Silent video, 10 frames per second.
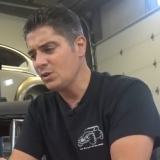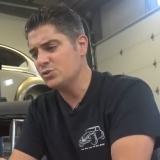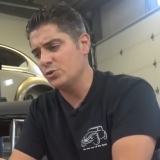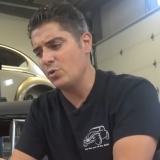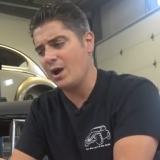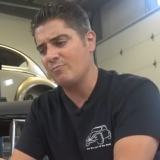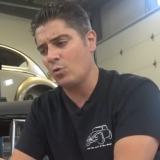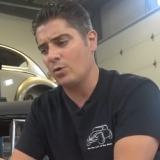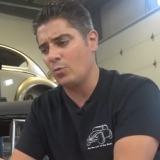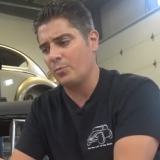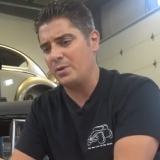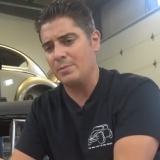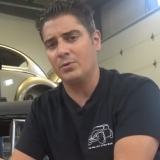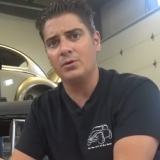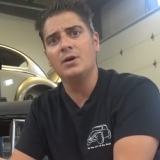So you have more and more
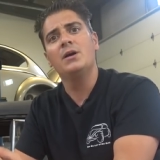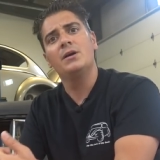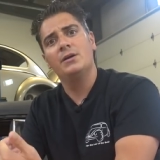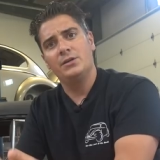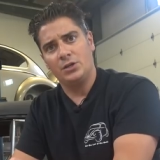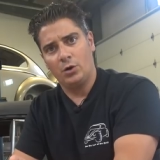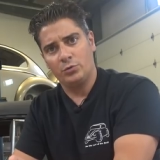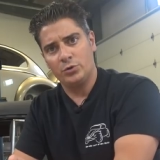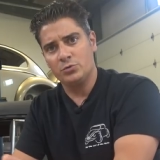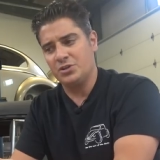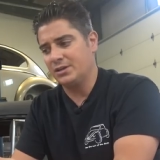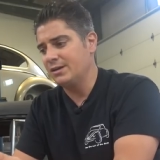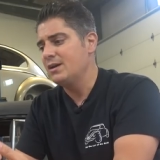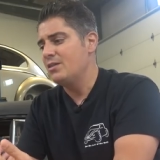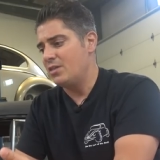people, you know,
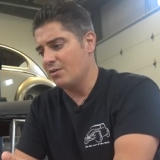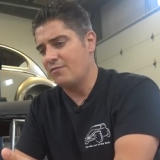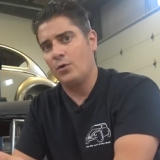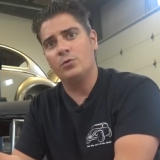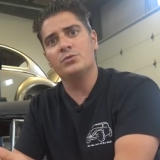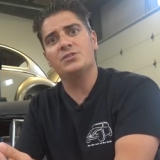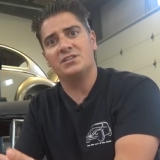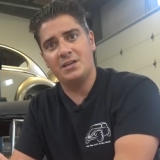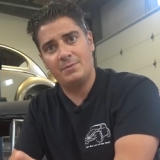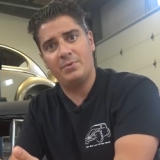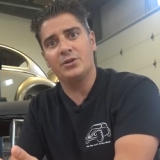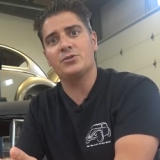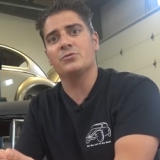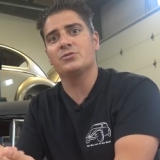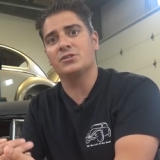using their phones to take
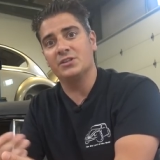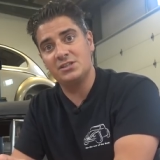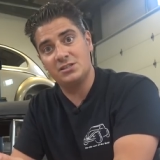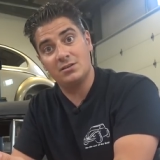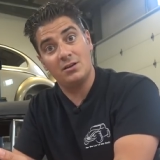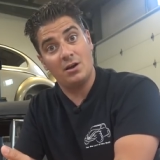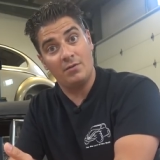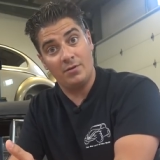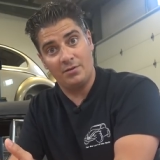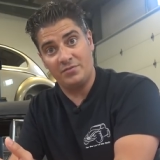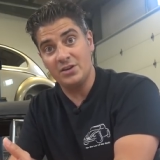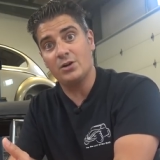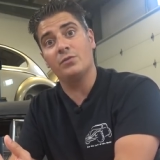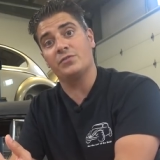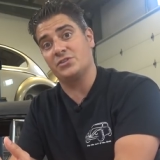pictures, list a
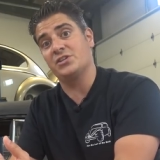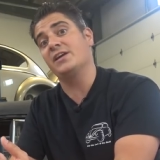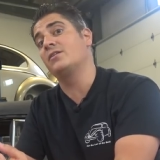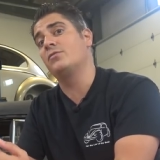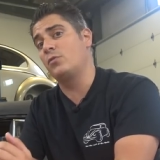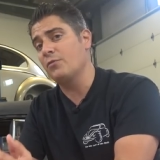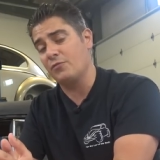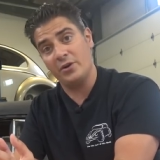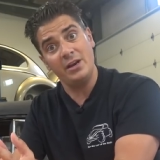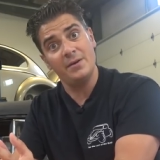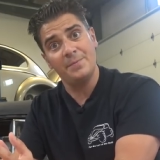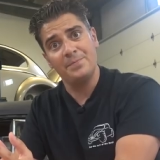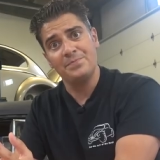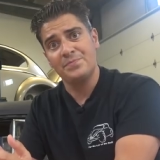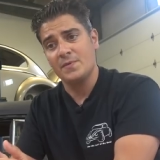vehicle for sale for free,
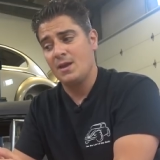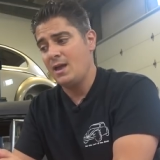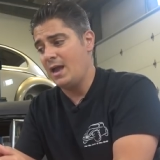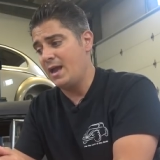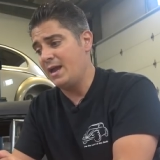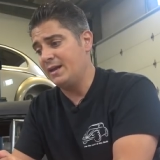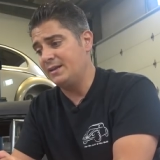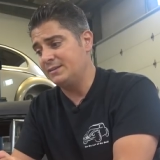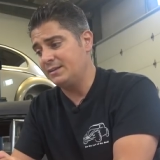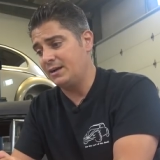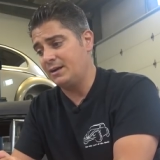and